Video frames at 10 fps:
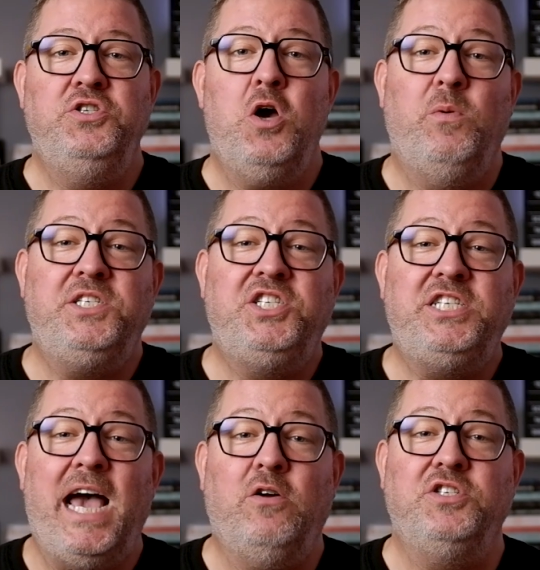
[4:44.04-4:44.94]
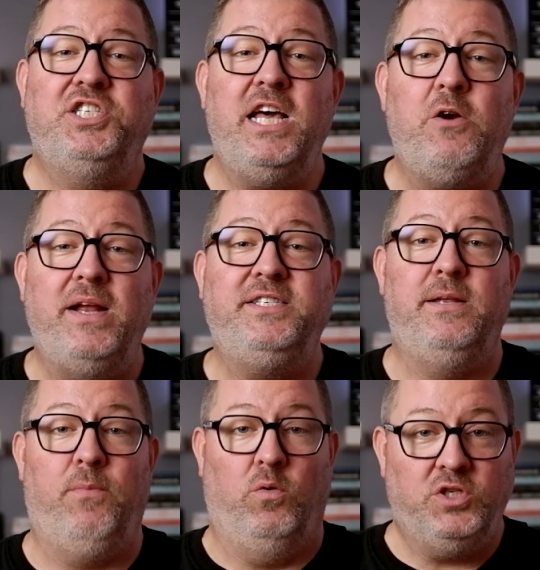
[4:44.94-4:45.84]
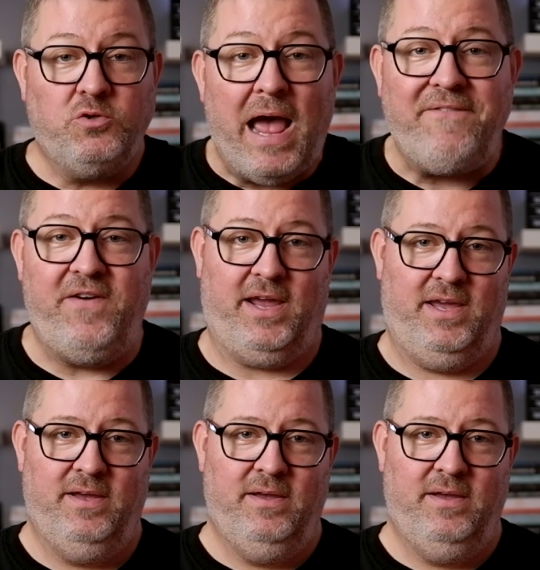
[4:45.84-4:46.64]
to know which channel generates the most traffic.